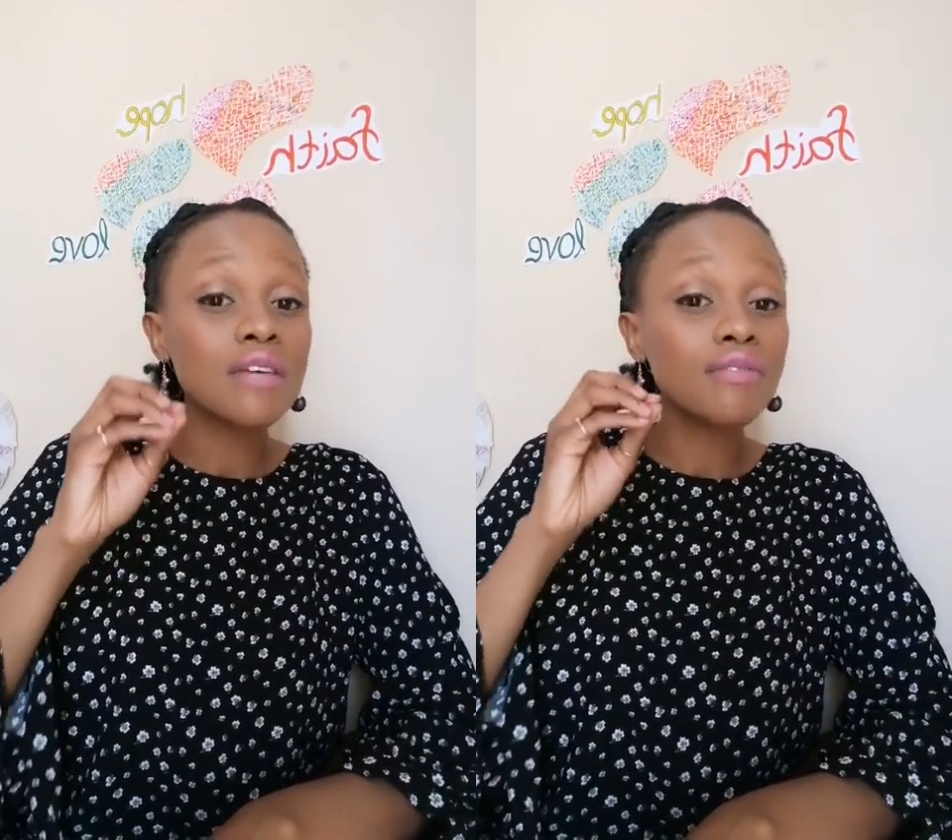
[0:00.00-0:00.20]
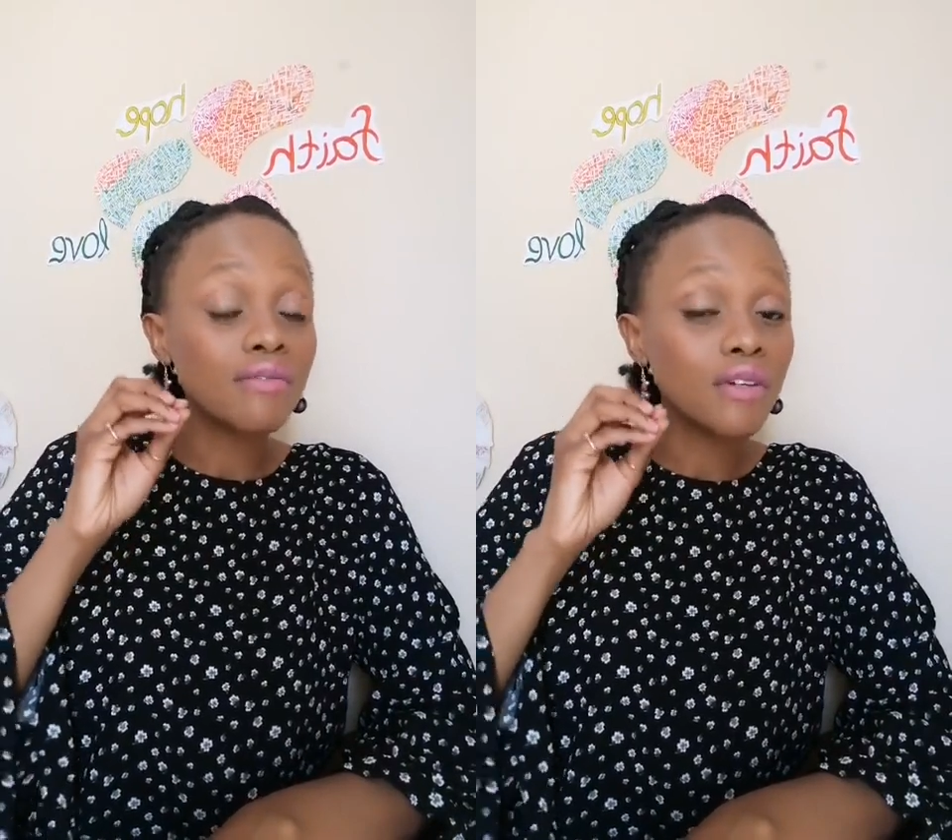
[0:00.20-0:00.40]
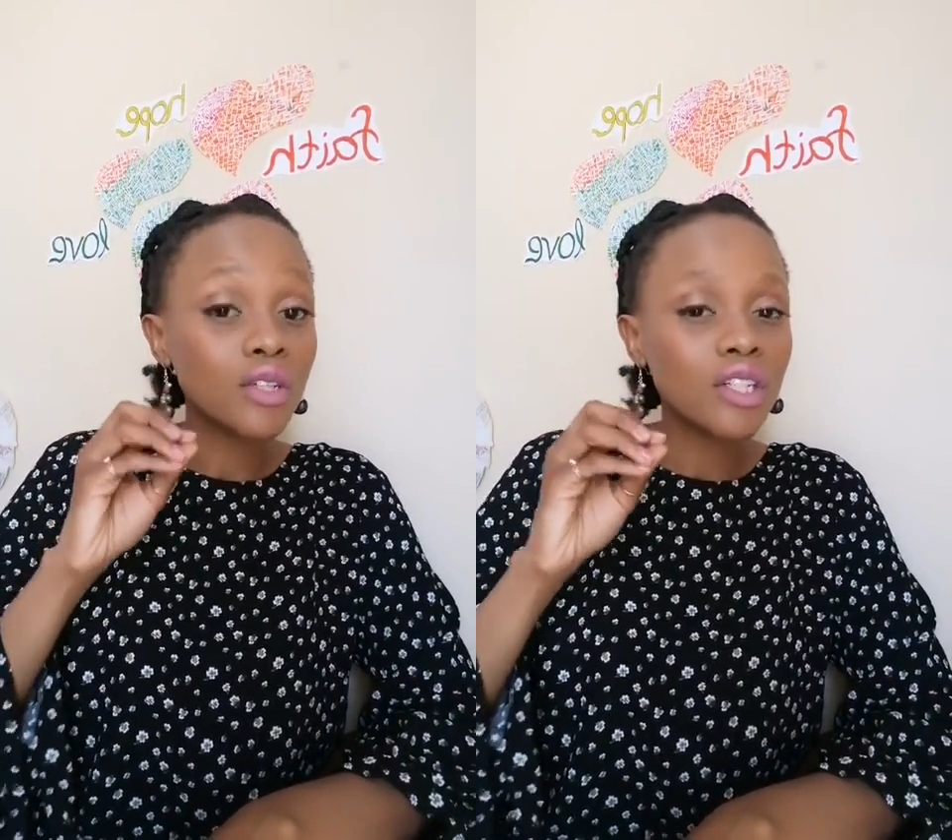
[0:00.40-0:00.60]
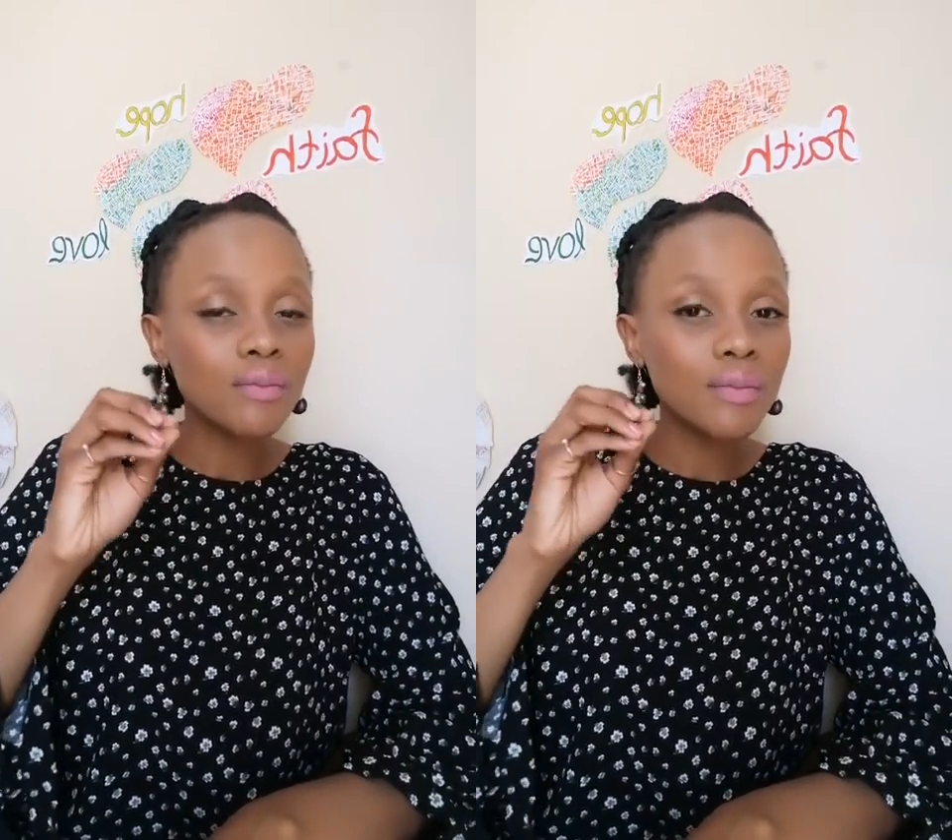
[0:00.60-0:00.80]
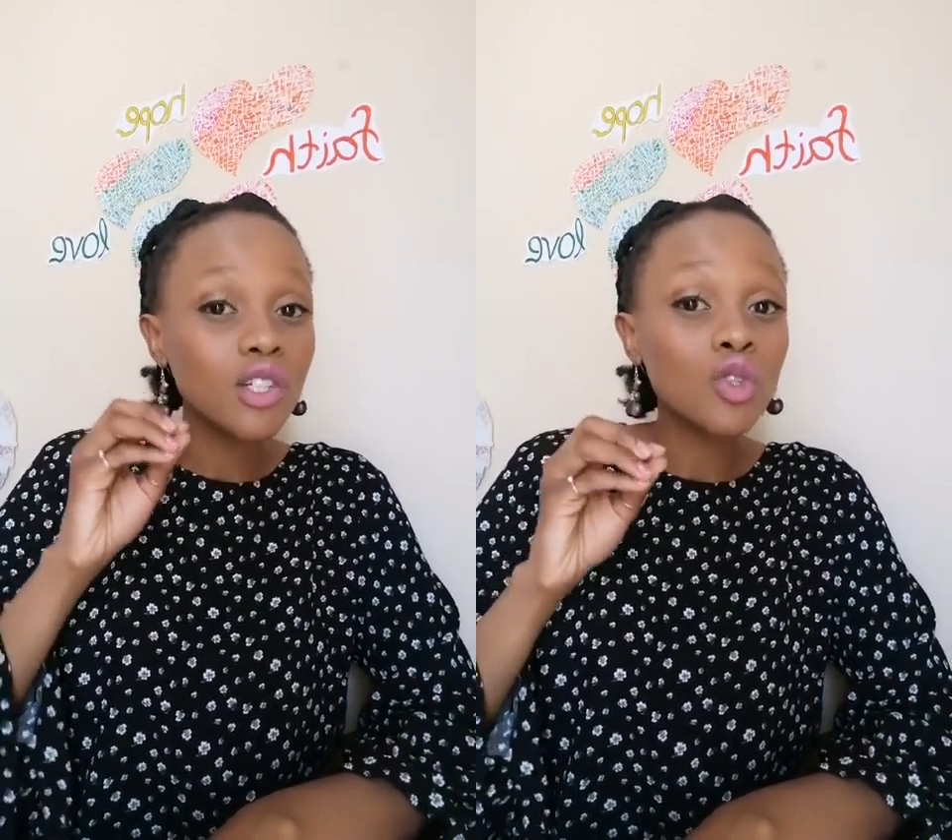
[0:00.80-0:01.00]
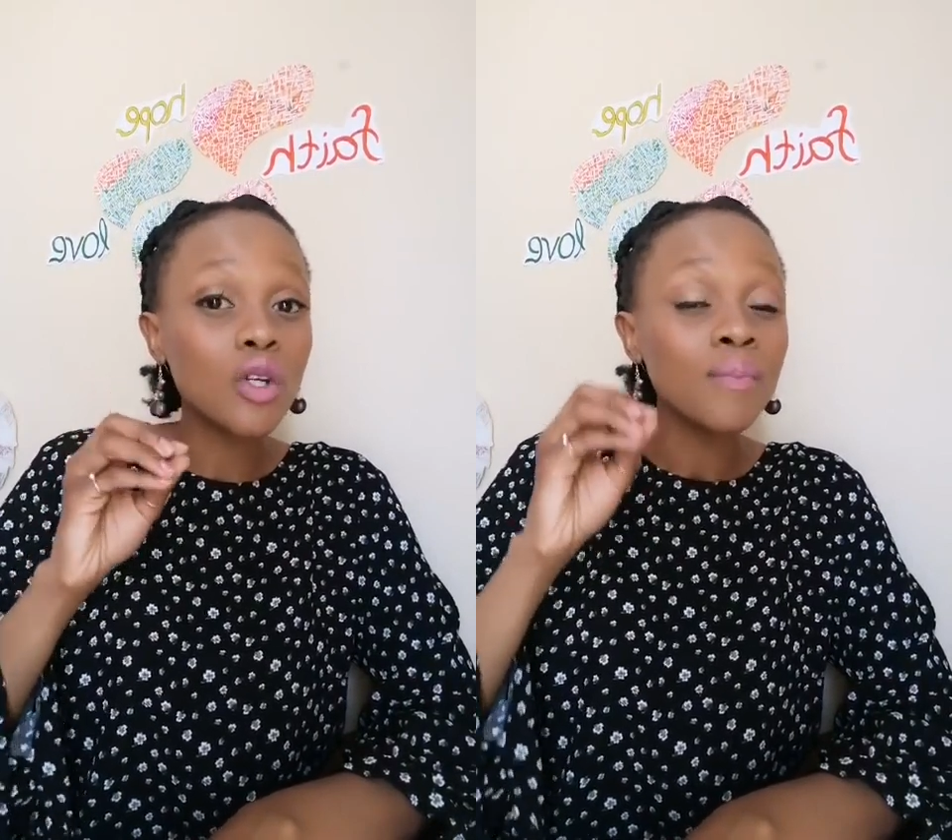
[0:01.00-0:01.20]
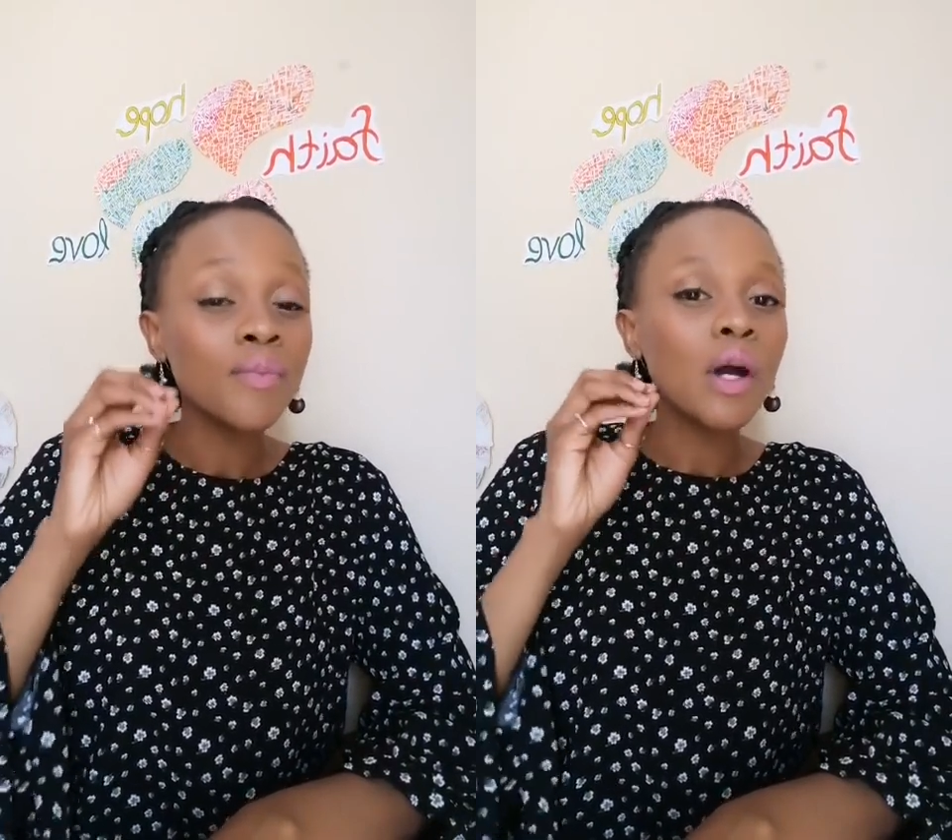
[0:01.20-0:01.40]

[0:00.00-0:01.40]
if the foundation be destroyed,